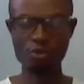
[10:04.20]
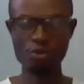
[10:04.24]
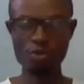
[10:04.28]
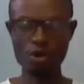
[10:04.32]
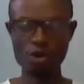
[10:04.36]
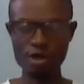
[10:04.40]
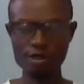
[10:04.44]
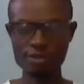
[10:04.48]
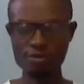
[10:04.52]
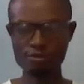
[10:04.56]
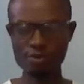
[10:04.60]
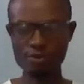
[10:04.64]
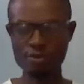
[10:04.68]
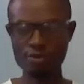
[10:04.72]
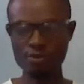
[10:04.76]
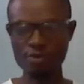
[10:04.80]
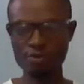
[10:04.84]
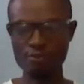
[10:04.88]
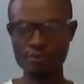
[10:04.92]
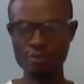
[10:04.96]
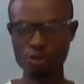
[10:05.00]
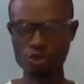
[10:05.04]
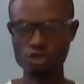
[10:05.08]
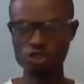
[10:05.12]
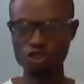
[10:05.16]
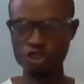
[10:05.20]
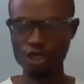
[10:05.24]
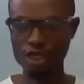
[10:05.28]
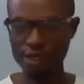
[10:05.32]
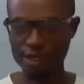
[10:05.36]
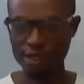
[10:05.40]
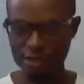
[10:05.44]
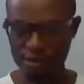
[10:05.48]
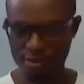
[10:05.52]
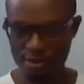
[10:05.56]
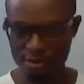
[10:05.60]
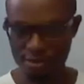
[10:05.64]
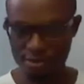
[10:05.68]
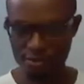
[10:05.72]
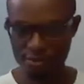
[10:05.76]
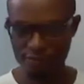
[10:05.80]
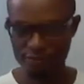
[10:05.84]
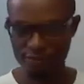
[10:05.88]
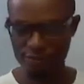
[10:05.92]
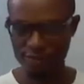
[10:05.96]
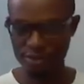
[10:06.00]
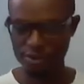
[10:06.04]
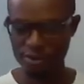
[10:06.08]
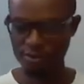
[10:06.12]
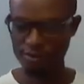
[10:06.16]
word project,
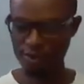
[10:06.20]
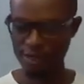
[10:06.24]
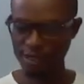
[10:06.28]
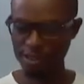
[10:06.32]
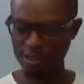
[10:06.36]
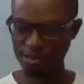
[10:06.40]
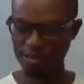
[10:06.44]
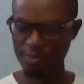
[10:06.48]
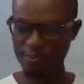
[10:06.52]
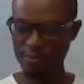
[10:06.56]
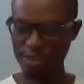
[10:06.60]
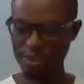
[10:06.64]
right,